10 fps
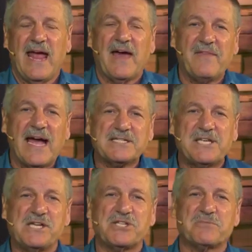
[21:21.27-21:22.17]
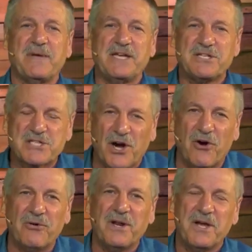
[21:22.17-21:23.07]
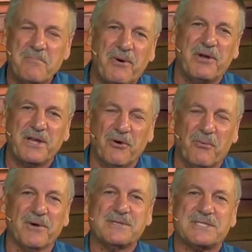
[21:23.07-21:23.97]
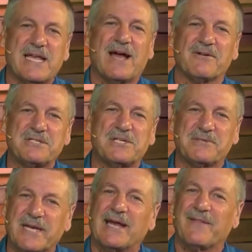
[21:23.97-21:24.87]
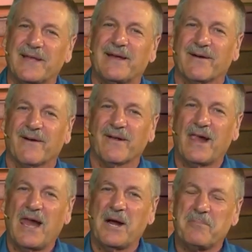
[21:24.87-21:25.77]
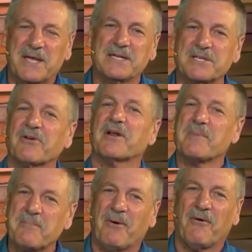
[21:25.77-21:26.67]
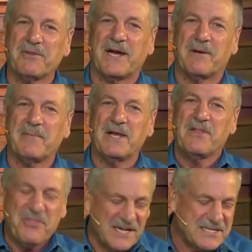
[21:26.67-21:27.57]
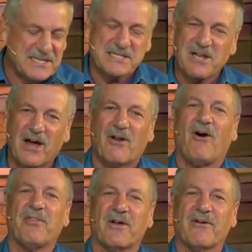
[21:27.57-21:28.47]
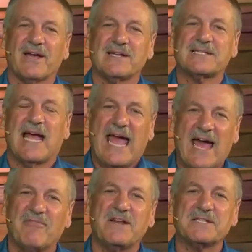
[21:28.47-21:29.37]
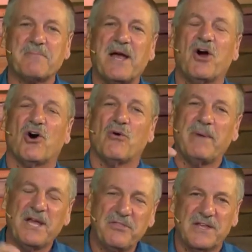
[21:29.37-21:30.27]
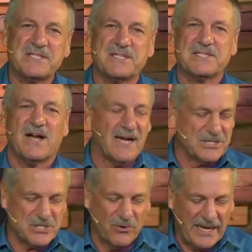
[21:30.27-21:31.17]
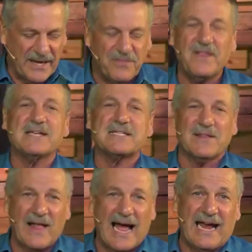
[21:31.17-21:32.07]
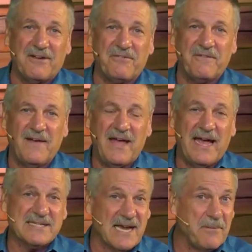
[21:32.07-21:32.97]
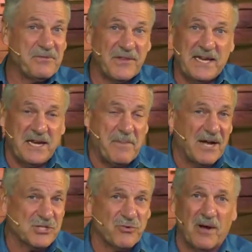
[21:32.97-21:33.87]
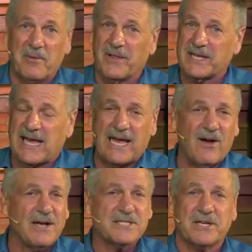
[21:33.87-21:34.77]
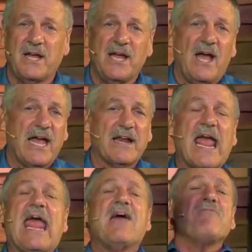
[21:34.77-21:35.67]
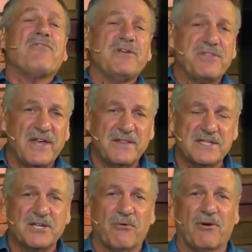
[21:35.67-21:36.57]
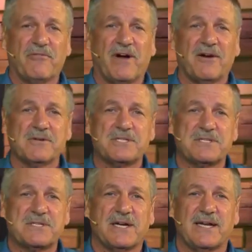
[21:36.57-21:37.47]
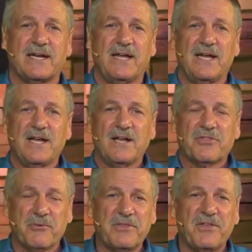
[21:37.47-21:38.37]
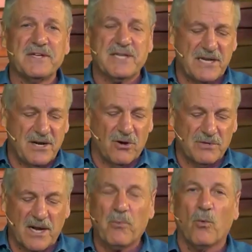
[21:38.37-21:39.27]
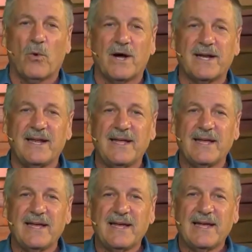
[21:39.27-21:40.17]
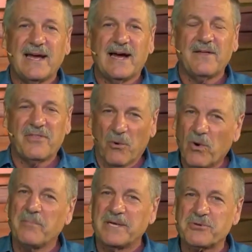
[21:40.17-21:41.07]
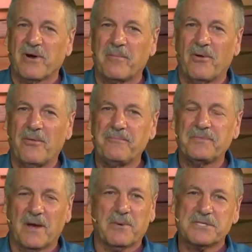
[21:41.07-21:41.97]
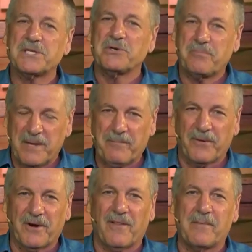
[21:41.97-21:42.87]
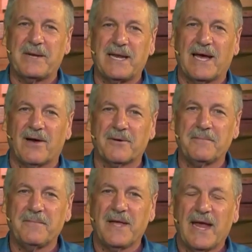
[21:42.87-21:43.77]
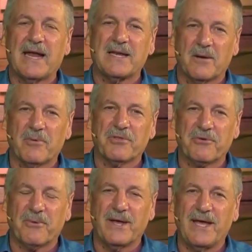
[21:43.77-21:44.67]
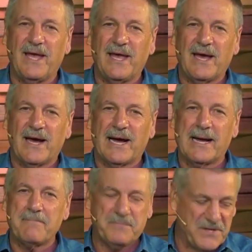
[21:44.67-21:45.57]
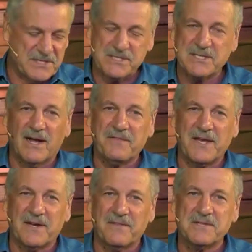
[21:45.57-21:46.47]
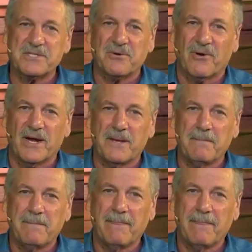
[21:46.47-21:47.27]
And that teaches me don't put your roots down too tightly here because they're going to be pulled up. This is not all there is. Heaven is my home. This is not. So in this life, as I'm thinking about trouble and chaos and, and everything this coronavirus has done, three things I know. Number one, there will be trouble. Number two, people are going to let me down. And number three, um, this is not the end of the story.